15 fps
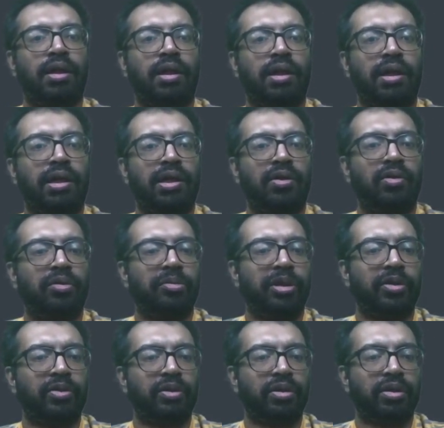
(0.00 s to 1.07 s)
How am I?
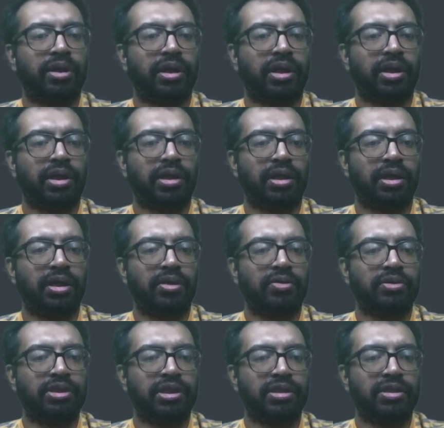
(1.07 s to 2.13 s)
Oh, yeah, I had to
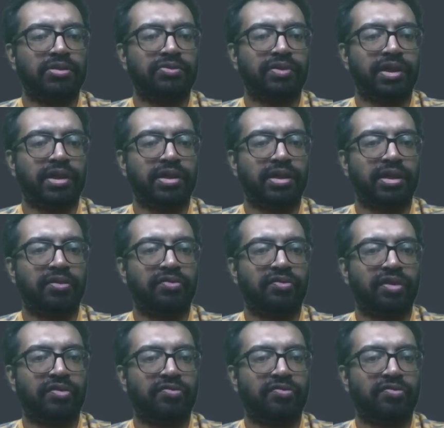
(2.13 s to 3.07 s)
check this fact. If